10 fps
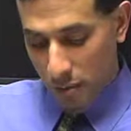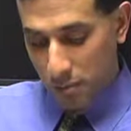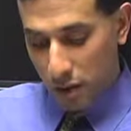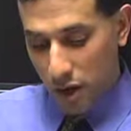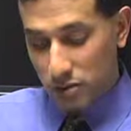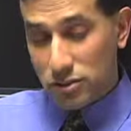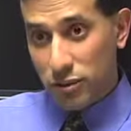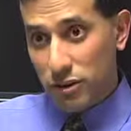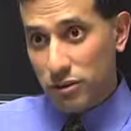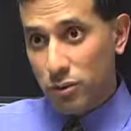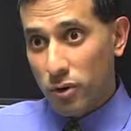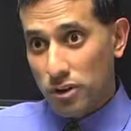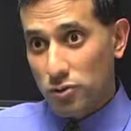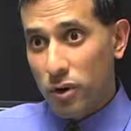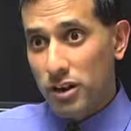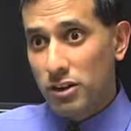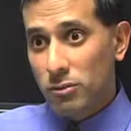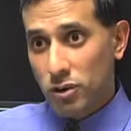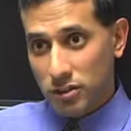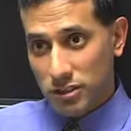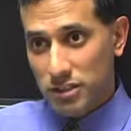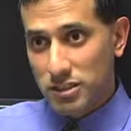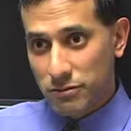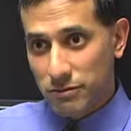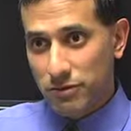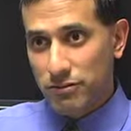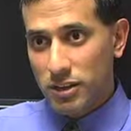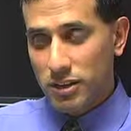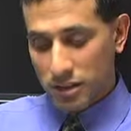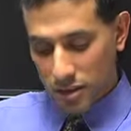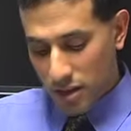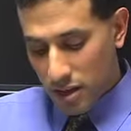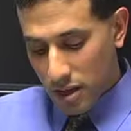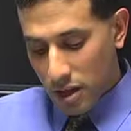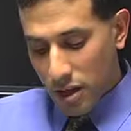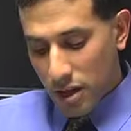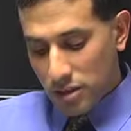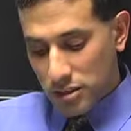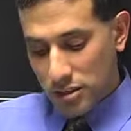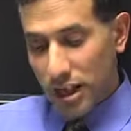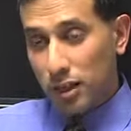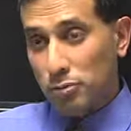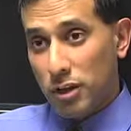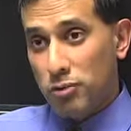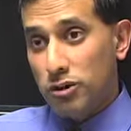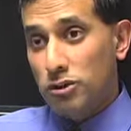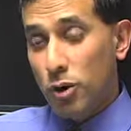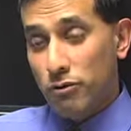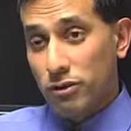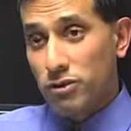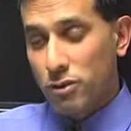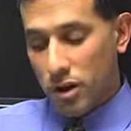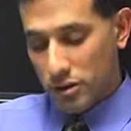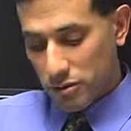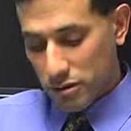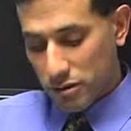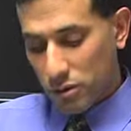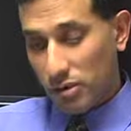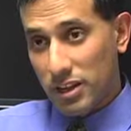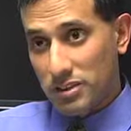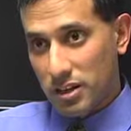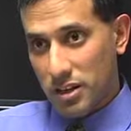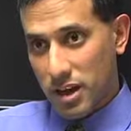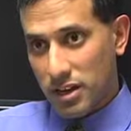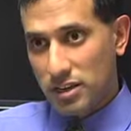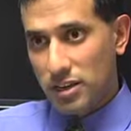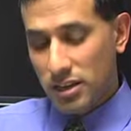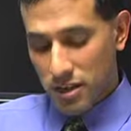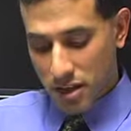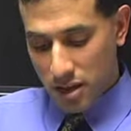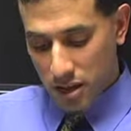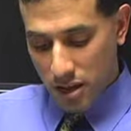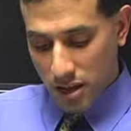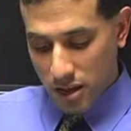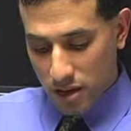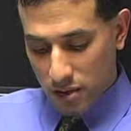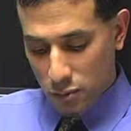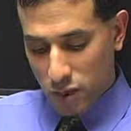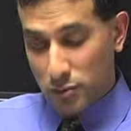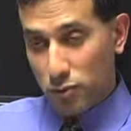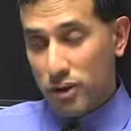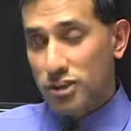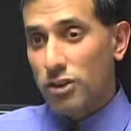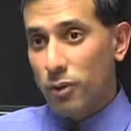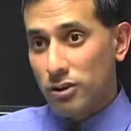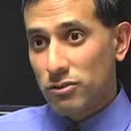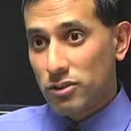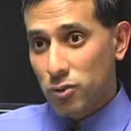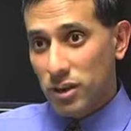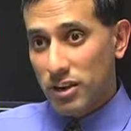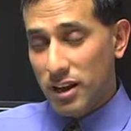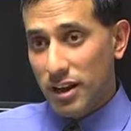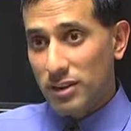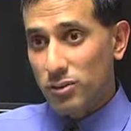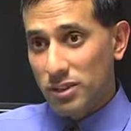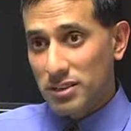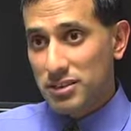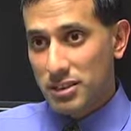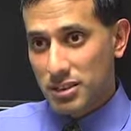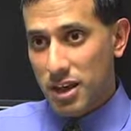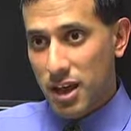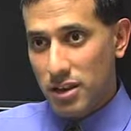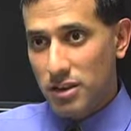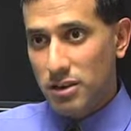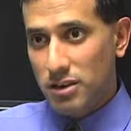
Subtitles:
pulse greater than 120 or pulse less than 50, systolic blood pressure over 200 or less than 90, respiration greater than 29 or less than 10,